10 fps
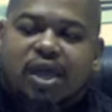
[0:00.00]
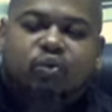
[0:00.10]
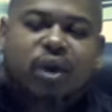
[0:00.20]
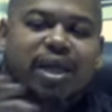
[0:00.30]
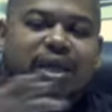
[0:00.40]

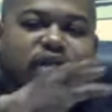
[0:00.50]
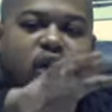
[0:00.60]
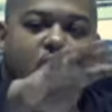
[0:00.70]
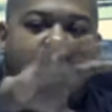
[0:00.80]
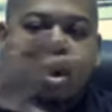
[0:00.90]
way is
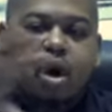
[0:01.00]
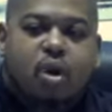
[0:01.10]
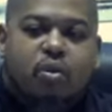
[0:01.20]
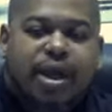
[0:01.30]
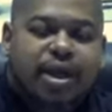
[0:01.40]

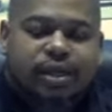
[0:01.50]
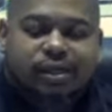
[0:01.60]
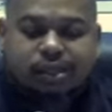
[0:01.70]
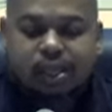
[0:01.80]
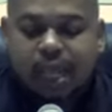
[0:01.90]

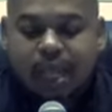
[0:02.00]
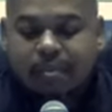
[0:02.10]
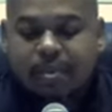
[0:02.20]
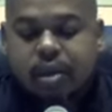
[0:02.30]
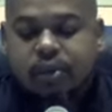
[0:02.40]
always
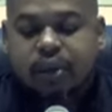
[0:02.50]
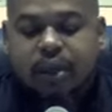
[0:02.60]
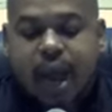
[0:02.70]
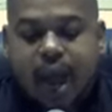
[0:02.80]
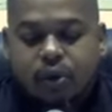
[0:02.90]
better
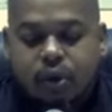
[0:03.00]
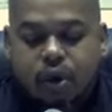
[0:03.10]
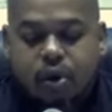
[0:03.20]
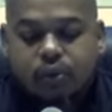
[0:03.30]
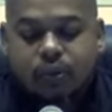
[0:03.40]
than our
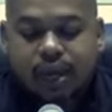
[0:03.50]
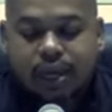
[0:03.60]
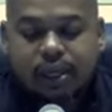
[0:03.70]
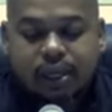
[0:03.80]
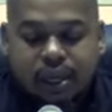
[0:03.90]
own
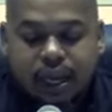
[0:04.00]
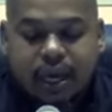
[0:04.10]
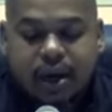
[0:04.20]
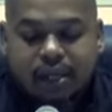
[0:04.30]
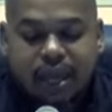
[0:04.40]
way in
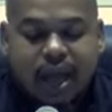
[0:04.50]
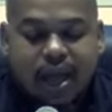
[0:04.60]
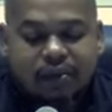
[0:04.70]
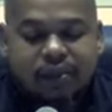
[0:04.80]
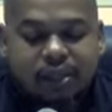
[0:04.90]
our
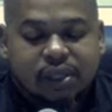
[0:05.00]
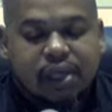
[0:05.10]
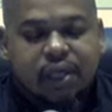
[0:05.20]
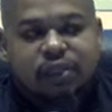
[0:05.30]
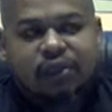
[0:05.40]
lives.
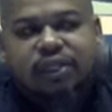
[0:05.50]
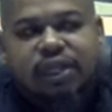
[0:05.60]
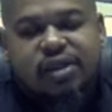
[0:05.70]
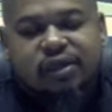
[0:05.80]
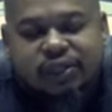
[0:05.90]
So this
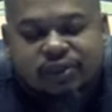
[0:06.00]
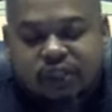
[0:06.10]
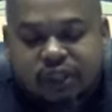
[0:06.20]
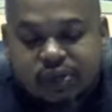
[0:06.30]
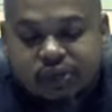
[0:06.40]
narrative
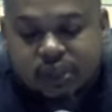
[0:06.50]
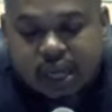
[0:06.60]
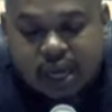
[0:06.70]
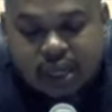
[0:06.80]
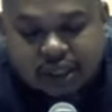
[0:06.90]
shifts
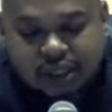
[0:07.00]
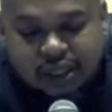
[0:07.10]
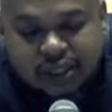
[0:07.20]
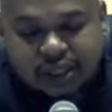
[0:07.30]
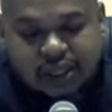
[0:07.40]
to
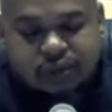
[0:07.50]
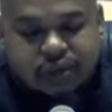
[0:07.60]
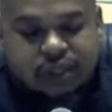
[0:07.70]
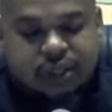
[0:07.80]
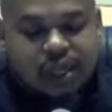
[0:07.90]
Jesus entering
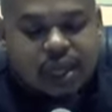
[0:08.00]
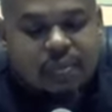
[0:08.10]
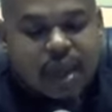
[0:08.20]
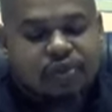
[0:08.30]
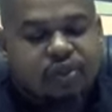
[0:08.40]
the city, and
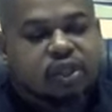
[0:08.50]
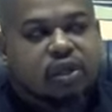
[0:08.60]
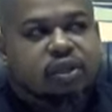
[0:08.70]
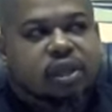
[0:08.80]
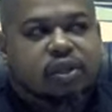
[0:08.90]
Matthew
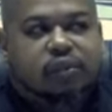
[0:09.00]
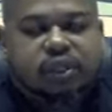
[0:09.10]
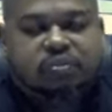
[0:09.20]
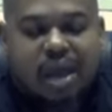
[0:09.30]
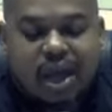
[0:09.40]
shows us the
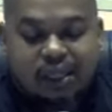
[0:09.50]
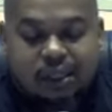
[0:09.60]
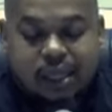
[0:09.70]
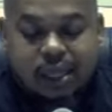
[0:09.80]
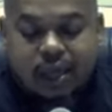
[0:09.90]

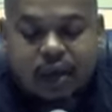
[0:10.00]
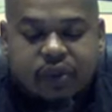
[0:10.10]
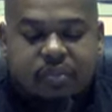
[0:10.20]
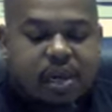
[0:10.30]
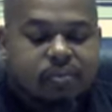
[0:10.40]
response of
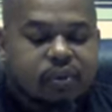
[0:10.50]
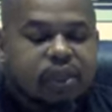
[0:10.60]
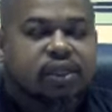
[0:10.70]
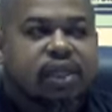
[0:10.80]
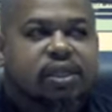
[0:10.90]
the people.
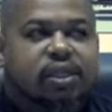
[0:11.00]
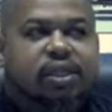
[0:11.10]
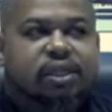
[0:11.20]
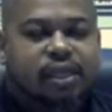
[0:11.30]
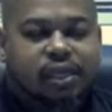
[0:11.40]
As Jesus
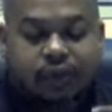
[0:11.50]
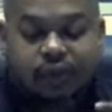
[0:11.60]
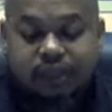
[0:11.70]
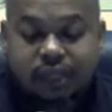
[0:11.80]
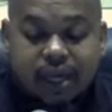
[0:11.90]
is sitting on
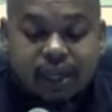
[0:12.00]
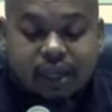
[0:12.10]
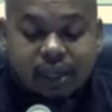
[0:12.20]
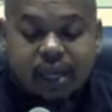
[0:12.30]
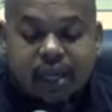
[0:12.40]
this
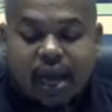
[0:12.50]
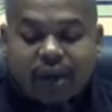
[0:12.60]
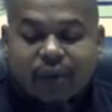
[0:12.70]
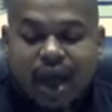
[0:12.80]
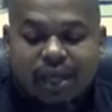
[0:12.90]
donkey
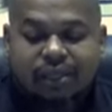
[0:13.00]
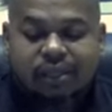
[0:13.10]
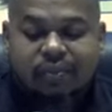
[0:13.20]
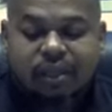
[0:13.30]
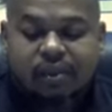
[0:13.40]
and rides in,
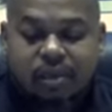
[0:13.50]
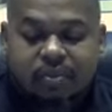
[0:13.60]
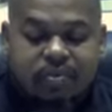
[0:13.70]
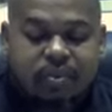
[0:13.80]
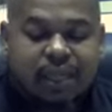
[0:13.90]
the
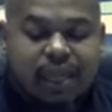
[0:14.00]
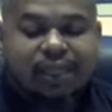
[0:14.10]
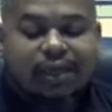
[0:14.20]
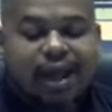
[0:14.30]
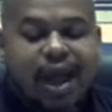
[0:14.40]
people begin
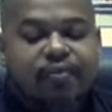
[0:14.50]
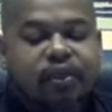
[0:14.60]
to line the